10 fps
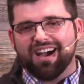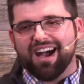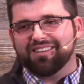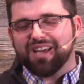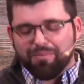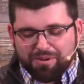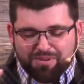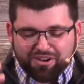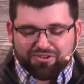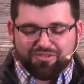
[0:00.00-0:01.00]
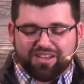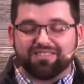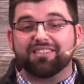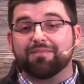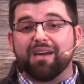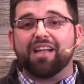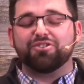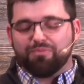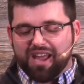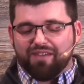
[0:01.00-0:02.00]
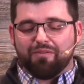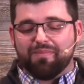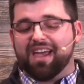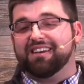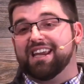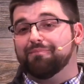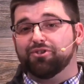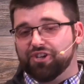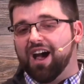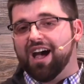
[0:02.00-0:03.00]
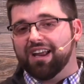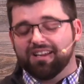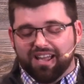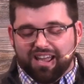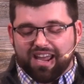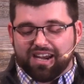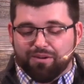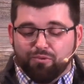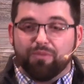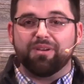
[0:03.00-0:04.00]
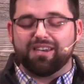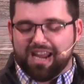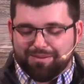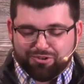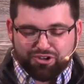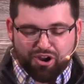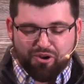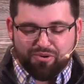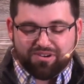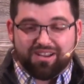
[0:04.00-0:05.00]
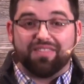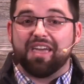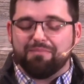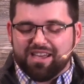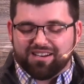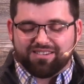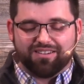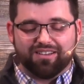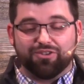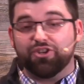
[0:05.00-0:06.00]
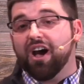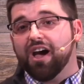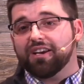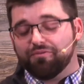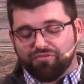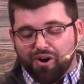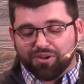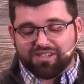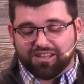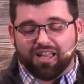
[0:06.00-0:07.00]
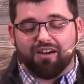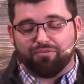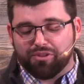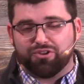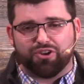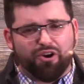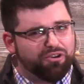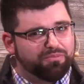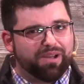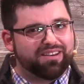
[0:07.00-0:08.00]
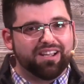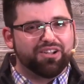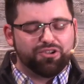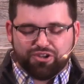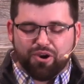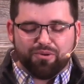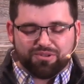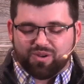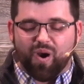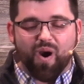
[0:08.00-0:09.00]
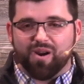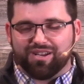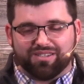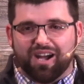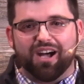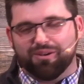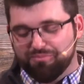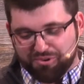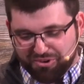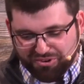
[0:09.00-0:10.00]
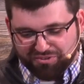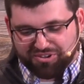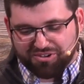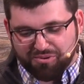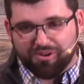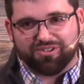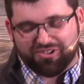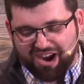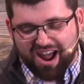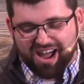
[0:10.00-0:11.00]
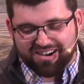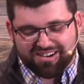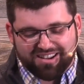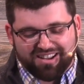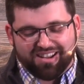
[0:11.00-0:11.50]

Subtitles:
To help you picture this, let's imagine we have a man named John and a woman named Joan, and they meet. John falls in love with Joan, but Joan's heart is unmoved towards John.